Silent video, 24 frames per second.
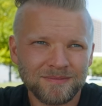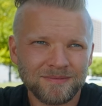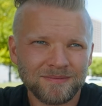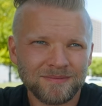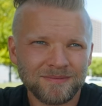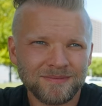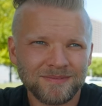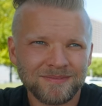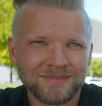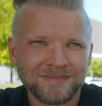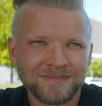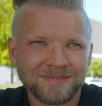
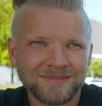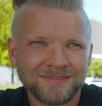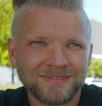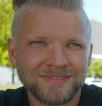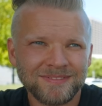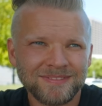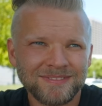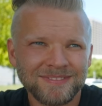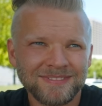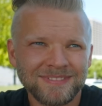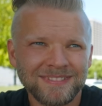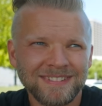
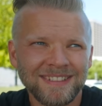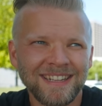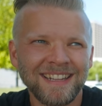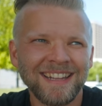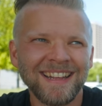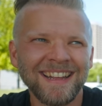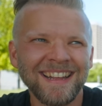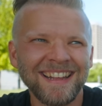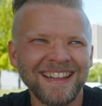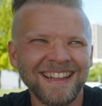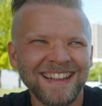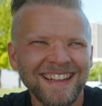
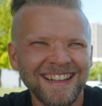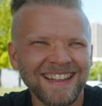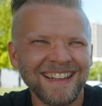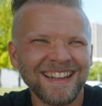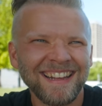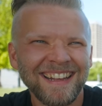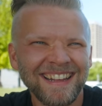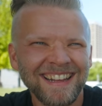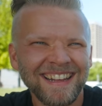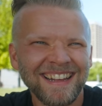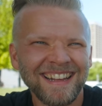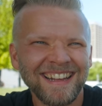
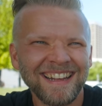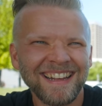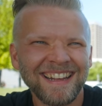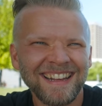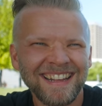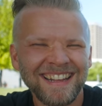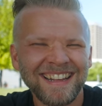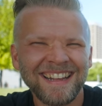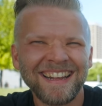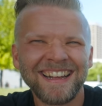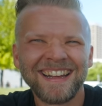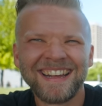
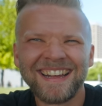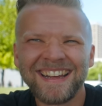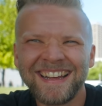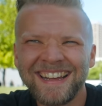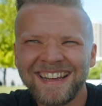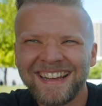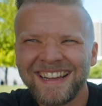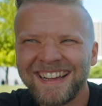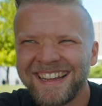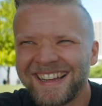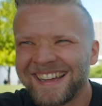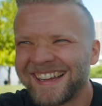
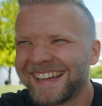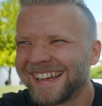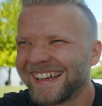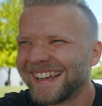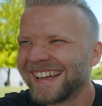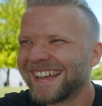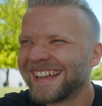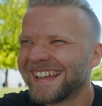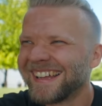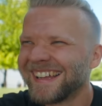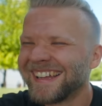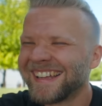
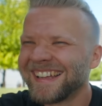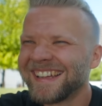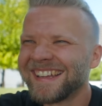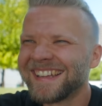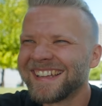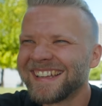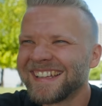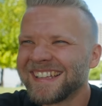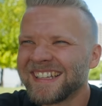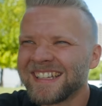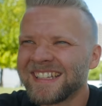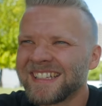
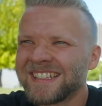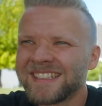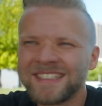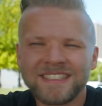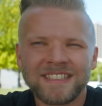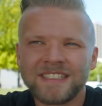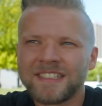This person isn't speaking.